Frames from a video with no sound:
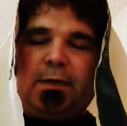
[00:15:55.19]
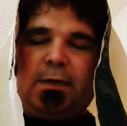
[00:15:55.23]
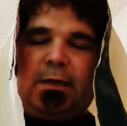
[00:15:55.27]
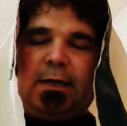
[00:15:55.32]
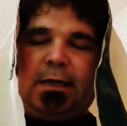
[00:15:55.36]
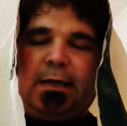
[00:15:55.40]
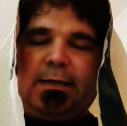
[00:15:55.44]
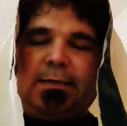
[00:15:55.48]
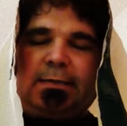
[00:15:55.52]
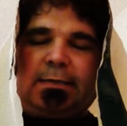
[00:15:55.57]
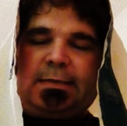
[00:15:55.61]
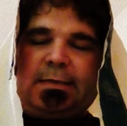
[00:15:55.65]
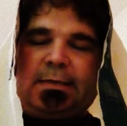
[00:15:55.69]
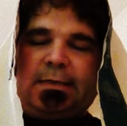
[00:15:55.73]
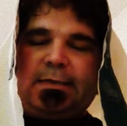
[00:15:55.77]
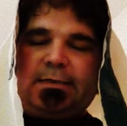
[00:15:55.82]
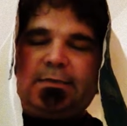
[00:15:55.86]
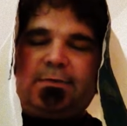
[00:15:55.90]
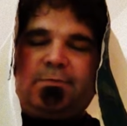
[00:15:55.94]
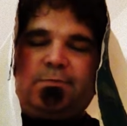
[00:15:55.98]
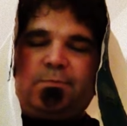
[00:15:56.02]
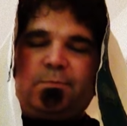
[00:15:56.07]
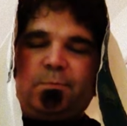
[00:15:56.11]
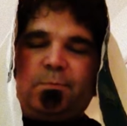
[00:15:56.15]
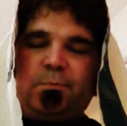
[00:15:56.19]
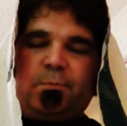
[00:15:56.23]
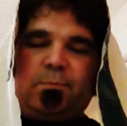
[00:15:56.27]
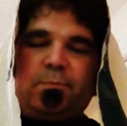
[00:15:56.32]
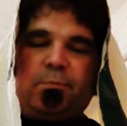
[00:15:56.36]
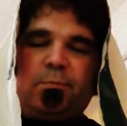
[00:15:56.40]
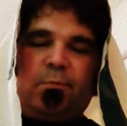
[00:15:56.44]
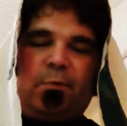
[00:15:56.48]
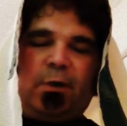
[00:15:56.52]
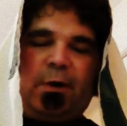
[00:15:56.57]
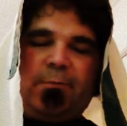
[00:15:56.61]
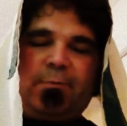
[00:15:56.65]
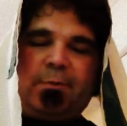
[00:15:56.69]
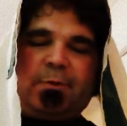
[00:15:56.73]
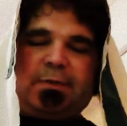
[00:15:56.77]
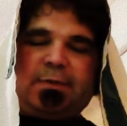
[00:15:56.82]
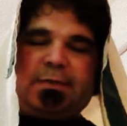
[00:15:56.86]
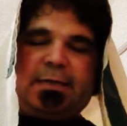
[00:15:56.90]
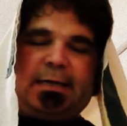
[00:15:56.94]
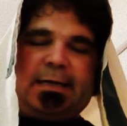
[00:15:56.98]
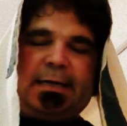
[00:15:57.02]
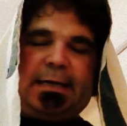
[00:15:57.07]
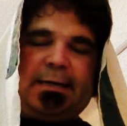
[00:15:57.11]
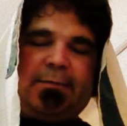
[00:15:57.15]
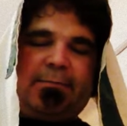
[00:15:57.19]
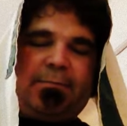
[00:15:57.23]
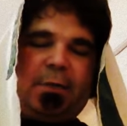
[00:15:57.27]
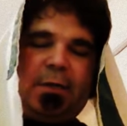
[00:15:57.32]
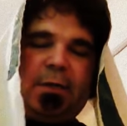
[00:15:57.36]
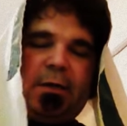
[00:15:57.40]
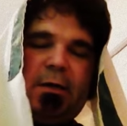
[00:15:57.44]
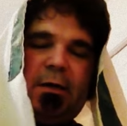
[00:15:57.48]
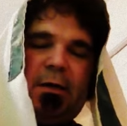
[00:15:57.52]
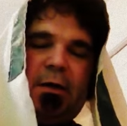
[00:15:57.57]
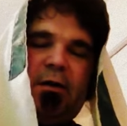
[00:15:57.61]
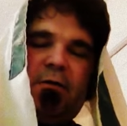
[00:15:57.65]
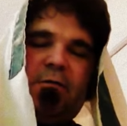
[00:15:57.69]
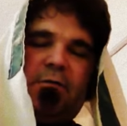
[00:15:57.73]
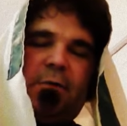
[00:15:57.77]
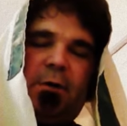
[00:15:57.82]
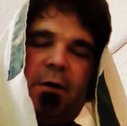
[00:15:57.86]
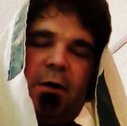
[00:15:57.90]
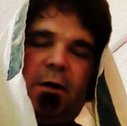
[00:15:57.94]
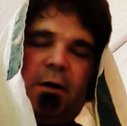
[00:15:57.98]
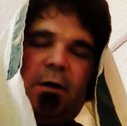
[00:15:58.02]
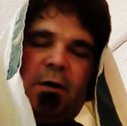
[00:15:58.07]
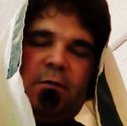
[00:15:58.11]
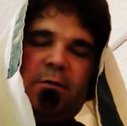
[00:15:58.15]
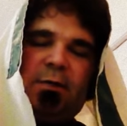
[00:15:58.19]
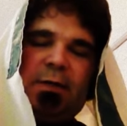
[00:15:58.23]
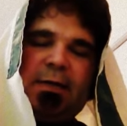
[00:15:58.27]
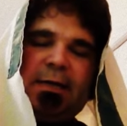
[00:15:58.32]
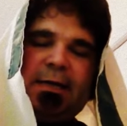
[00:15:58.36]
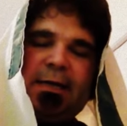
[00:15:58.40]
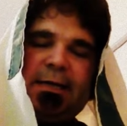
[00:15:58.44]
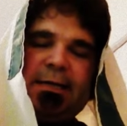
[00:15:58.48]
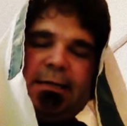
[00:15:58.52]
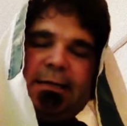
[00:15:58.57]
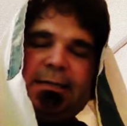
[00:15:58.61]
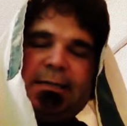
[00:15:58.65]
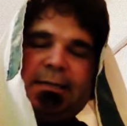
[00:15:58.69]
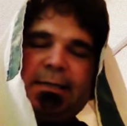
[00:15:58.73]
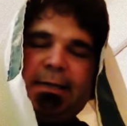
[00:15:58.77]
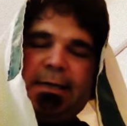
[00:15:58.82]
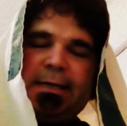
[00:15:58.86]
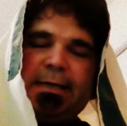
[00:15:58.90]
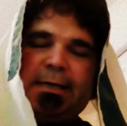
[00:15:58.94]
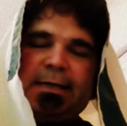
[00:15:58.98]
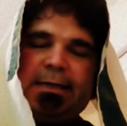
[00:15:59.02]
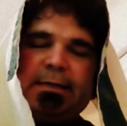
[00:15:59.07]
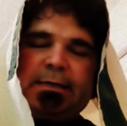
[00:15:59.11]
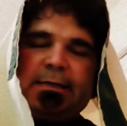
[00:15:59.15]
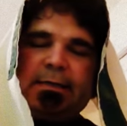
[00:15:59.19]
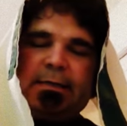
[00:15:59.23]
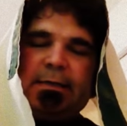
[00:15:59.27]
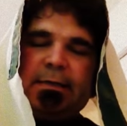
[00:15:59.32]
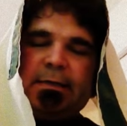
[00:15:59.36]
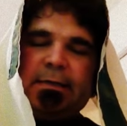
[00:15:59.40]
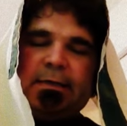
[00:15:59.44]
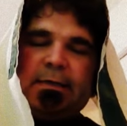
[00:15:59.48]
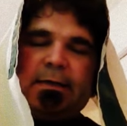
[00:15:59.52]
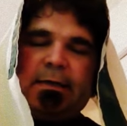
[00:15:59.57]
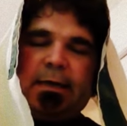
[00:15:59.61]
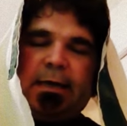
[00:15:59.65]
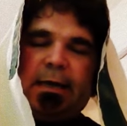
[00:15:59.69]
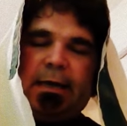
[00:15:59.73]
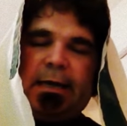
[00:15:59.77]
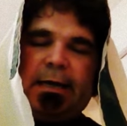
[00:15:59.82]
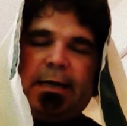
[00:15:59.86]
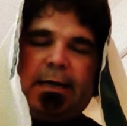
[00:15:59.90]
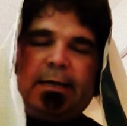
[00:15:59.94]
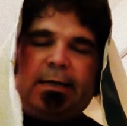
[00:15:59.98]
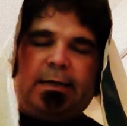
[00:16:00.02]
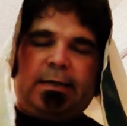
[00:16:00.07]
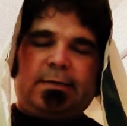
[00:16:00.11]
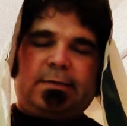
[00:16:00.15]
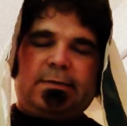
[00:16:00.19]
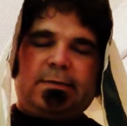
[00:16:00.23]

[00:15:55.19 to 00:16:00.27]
is representing of all that he did, and